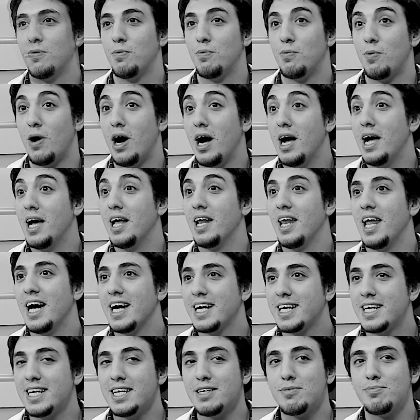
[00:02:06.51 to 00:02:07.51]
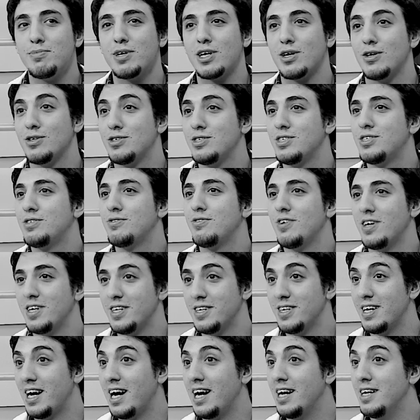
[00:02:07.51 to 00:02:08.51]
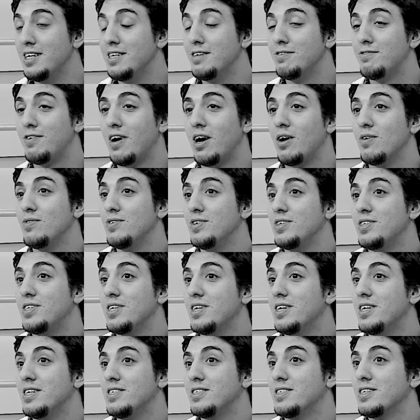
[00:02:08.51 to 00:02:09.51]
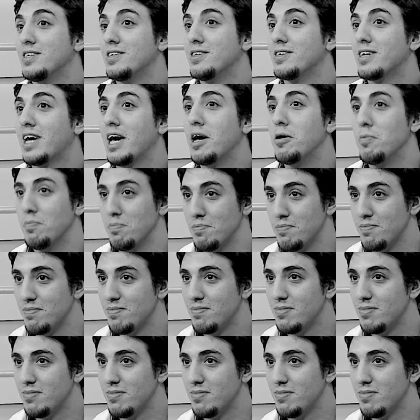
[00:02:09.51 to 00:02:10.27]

Why I like it? Because it's fun. I found it as a game.